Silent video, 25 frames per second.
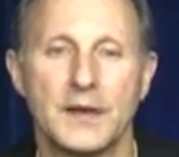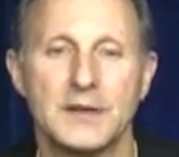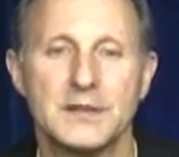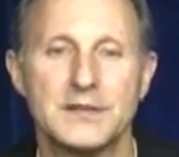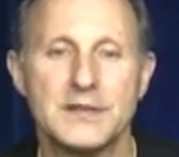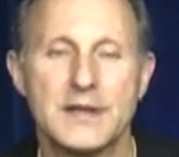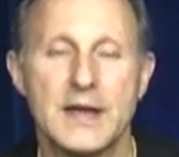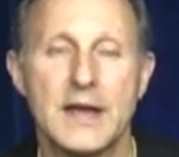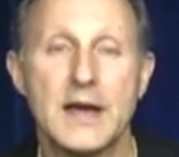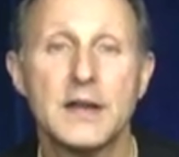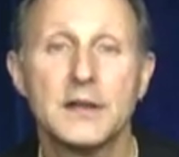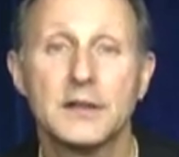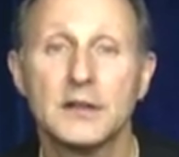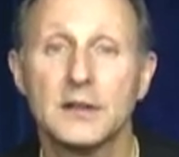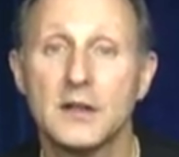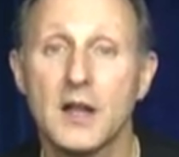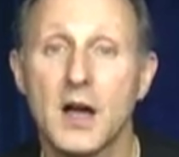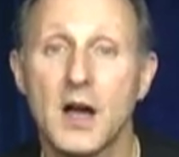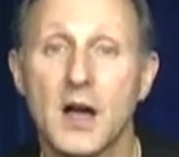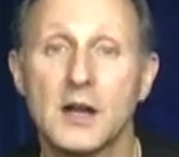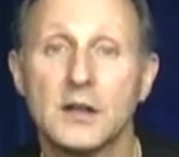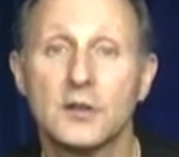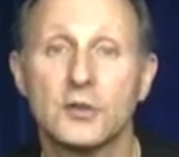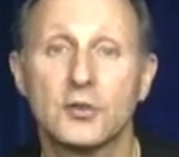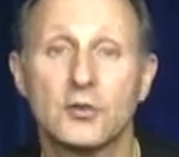
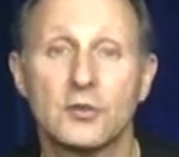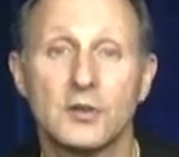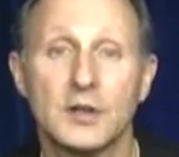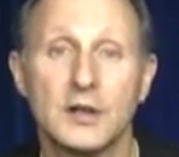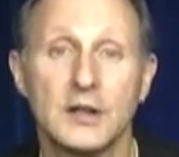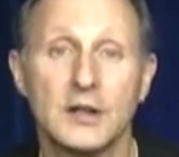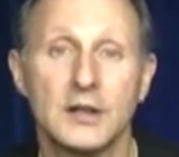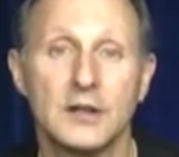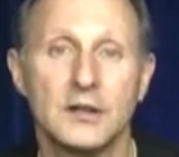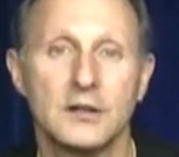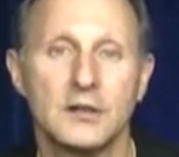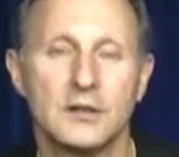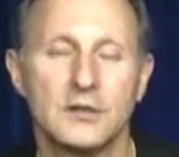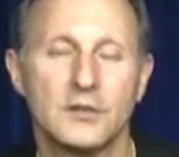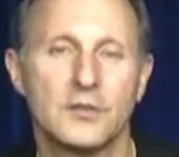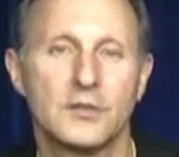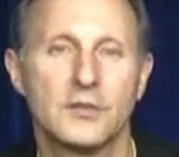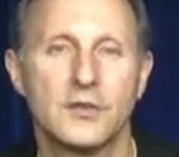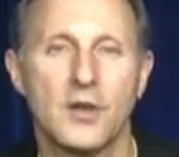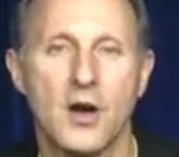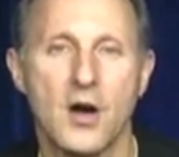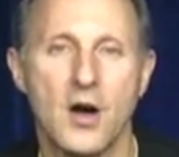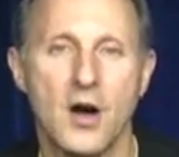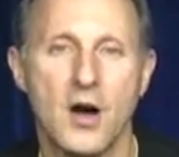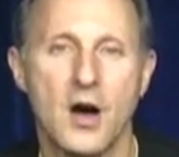Dandelion
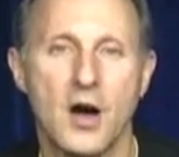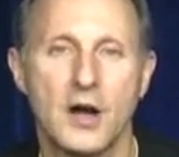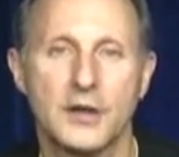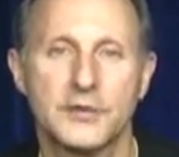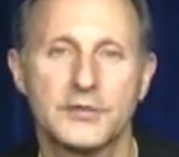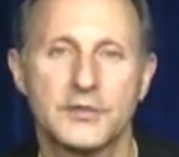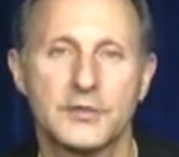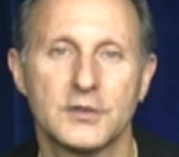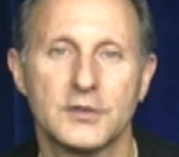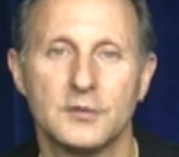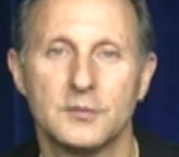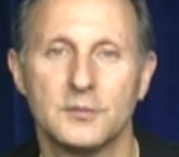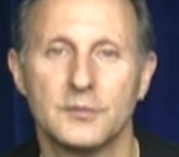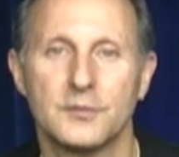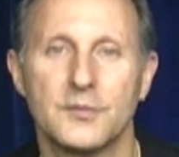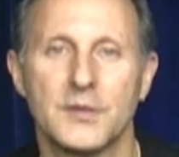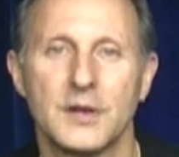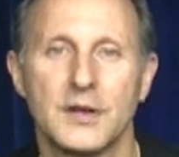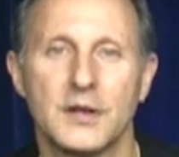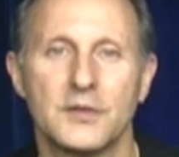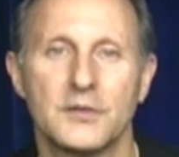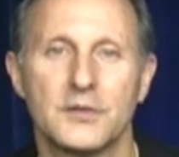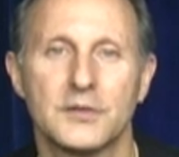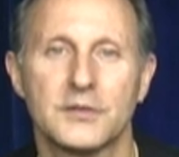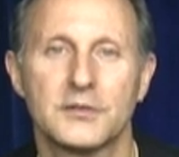greens, awesome
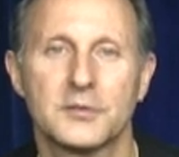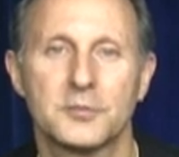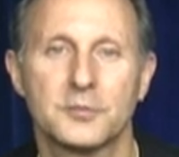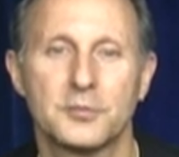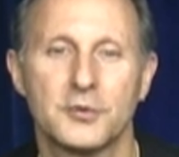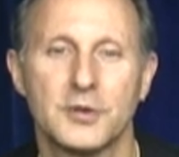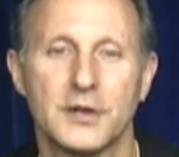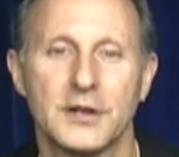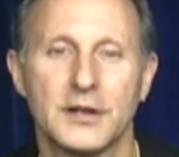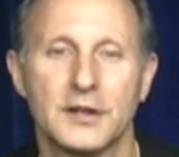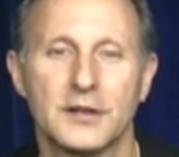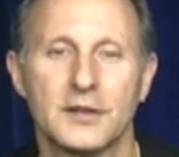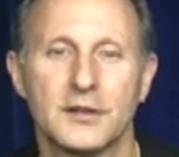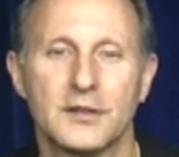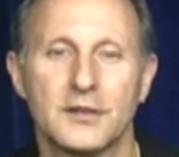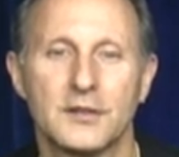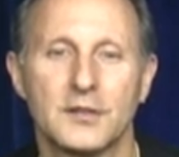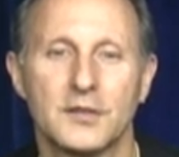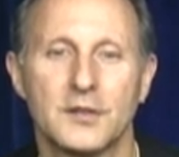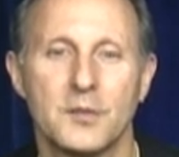in the spring.